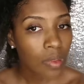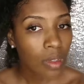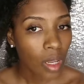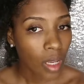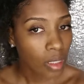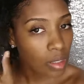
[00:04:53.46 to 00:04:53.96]

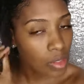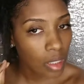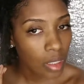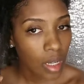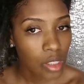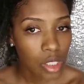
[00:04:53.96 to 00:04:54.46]
and it gives like a
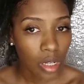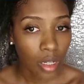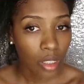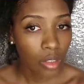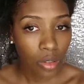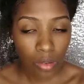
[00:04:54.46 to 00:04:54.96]
nice shine.
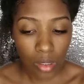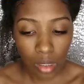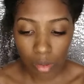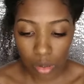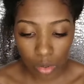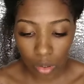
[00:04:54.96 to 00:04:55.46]
You don't need
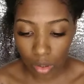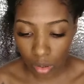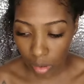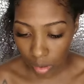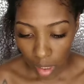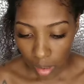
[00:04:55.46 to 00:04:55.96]
much royal
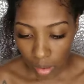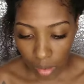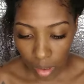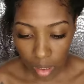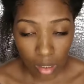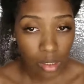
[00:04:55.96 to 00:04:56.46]
oil. You only
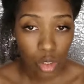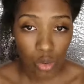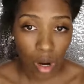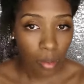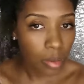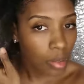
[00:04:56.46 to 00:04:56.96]
need like a
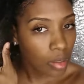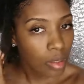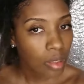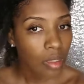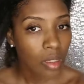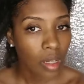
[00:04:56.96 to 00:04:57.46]
drop,
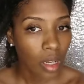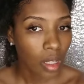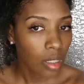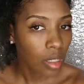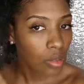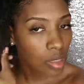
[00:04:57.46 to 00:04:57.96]
and
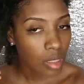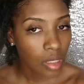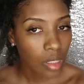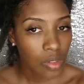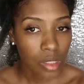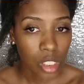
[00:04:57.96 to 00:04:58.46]
it goes in. It
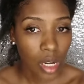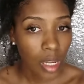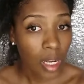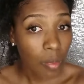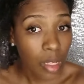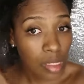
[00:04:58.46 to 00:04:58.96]
gives it a shine,
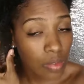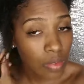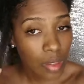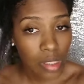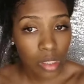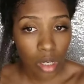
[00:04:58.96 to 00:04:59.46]
and it makes it
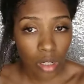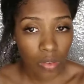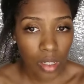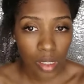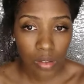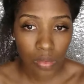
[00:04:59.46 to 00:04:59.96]
very soft. It
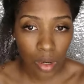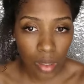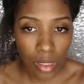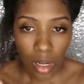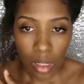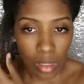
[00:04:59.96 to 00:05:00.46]
has a
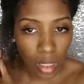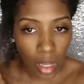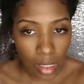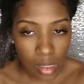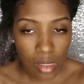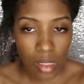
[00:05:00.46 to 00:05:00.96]
very
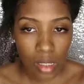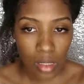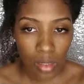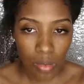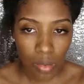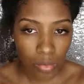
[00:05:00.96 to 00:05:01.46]
nicely
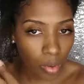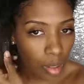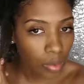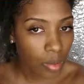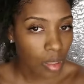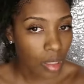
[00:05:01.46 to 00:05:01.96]

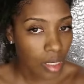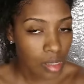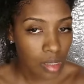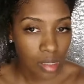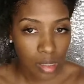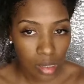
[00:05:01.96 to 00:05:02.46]

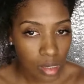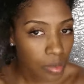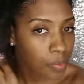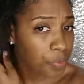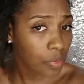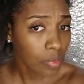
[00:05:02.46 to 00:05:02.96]
scented
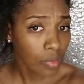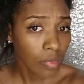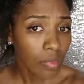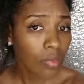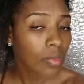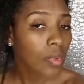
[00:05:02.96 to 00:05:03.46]

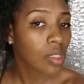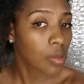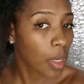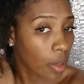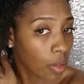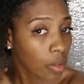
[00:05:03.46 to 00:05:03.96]

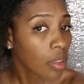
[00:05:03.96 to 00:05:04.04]
smell.